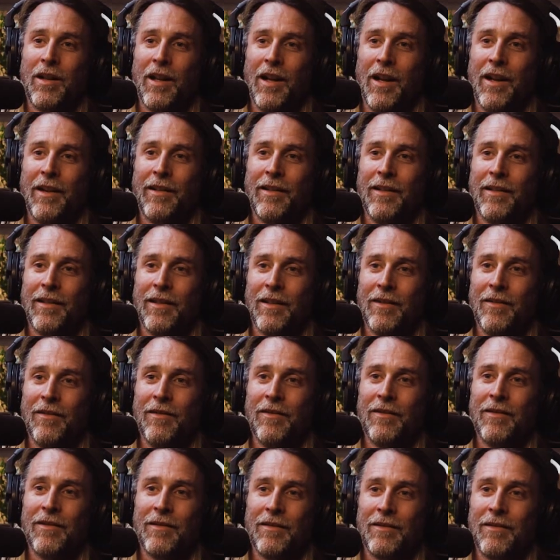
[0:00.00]
the essence of
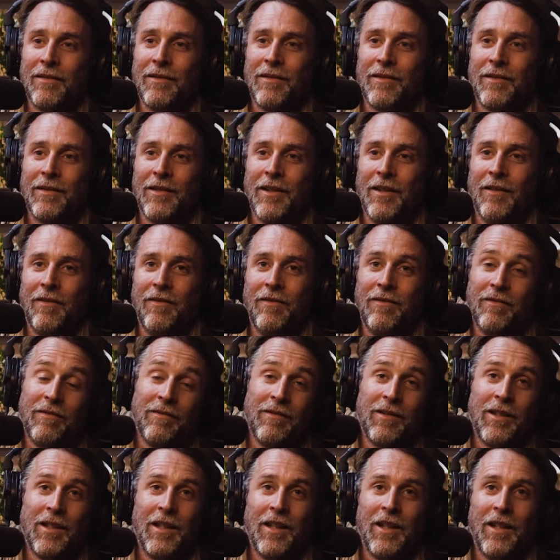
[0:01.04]

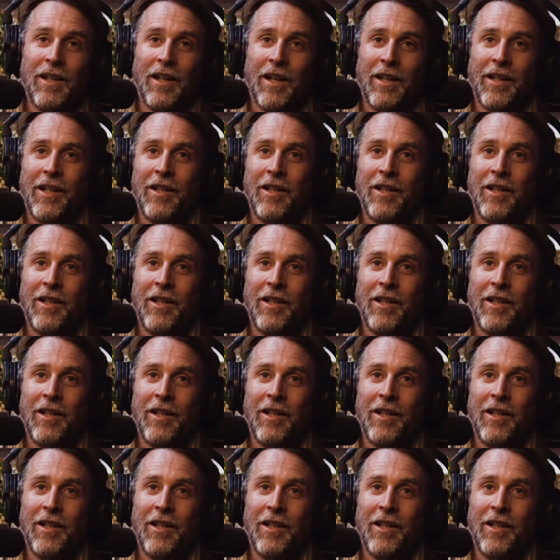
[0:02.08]
an